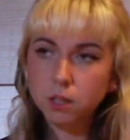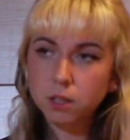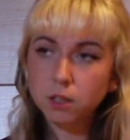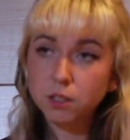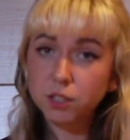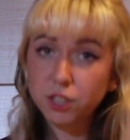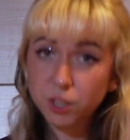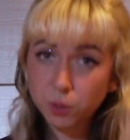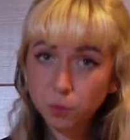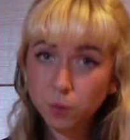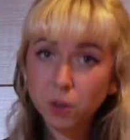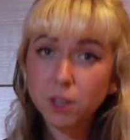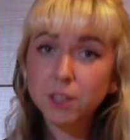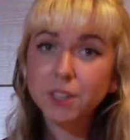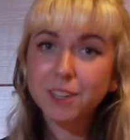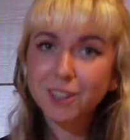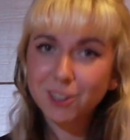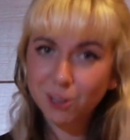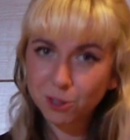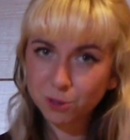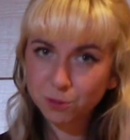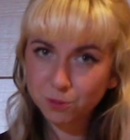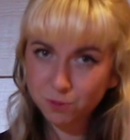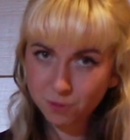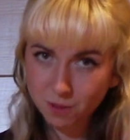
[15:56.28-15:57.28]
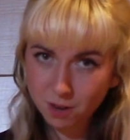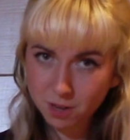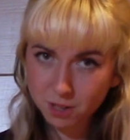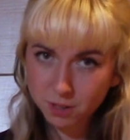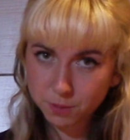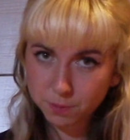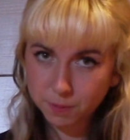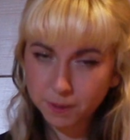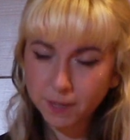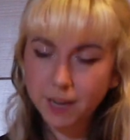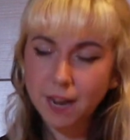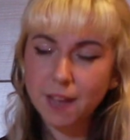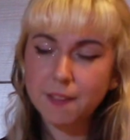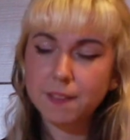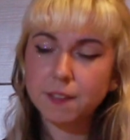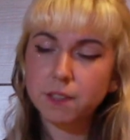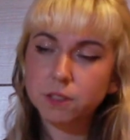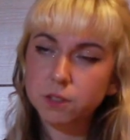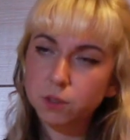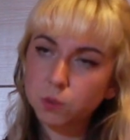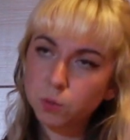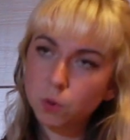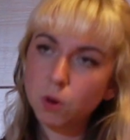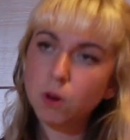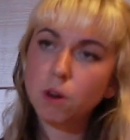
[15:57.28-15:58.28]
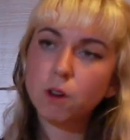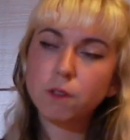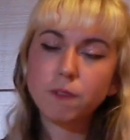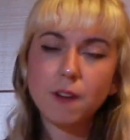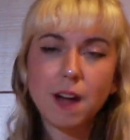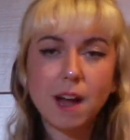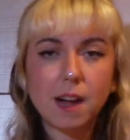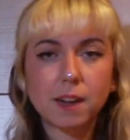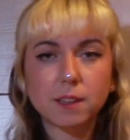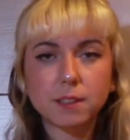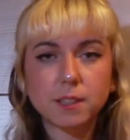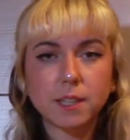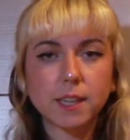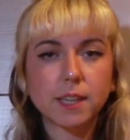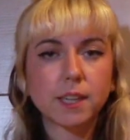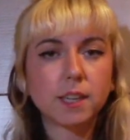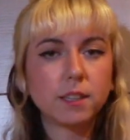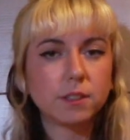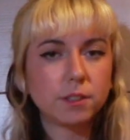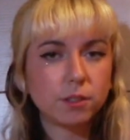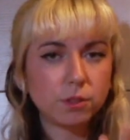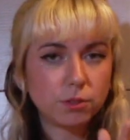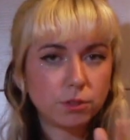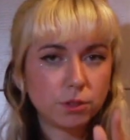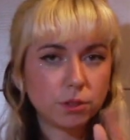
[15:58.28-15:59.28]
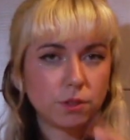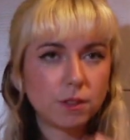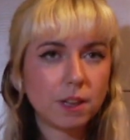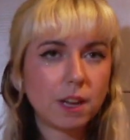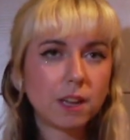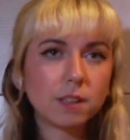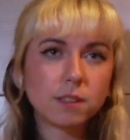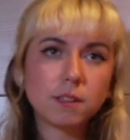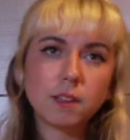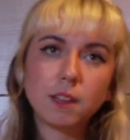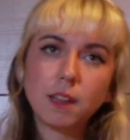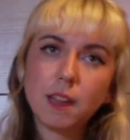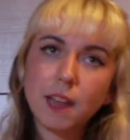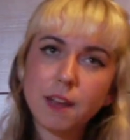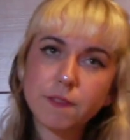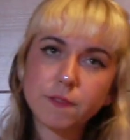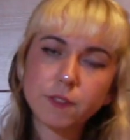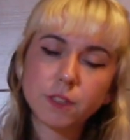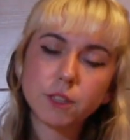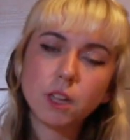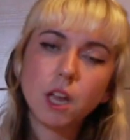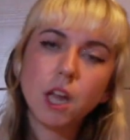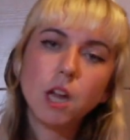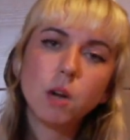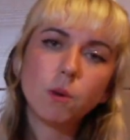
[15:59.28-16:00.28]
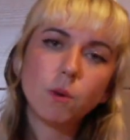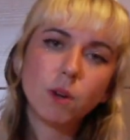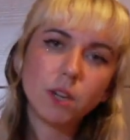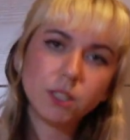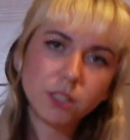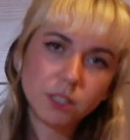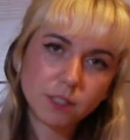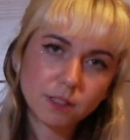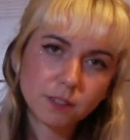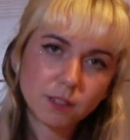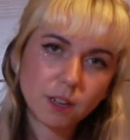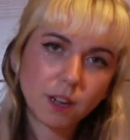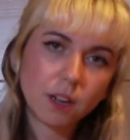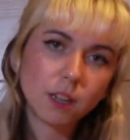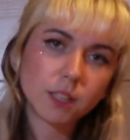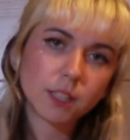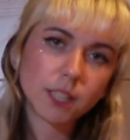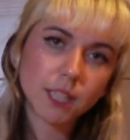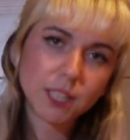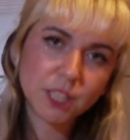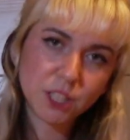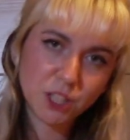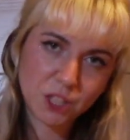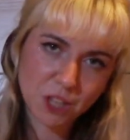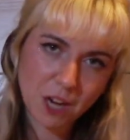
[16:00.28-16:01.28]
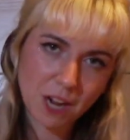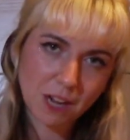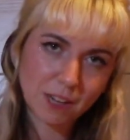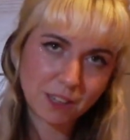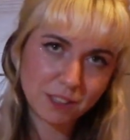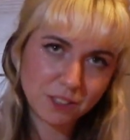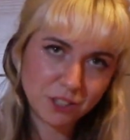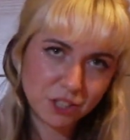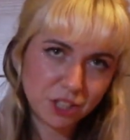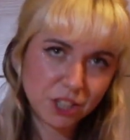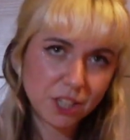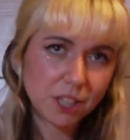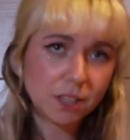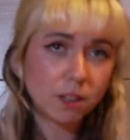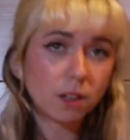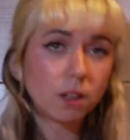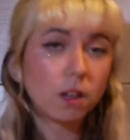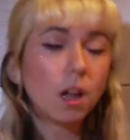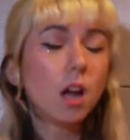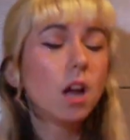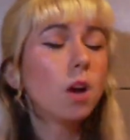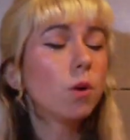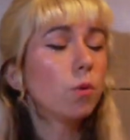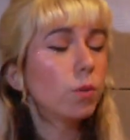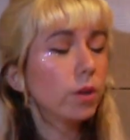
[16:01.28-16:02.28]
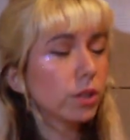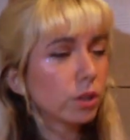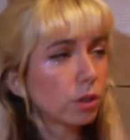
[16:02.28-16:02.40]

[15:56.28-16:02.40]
She won a Golden Raspberry and then swore off acting until 2011, where she starred in Jack and Jill, which